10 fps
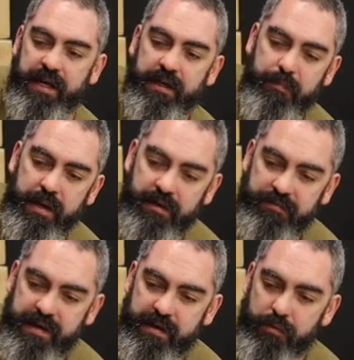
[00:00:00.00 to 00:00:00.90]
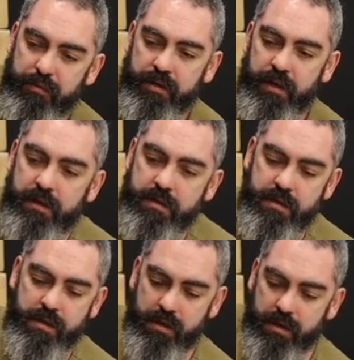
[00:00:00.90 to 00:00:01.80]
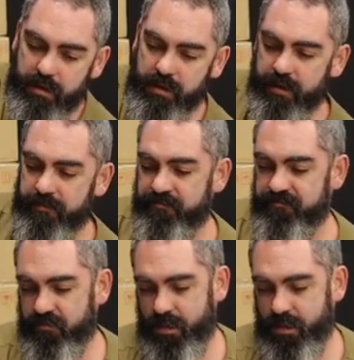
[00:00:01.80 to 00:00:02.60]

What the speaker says: colour palette for Hagglethorn Hollow. I'm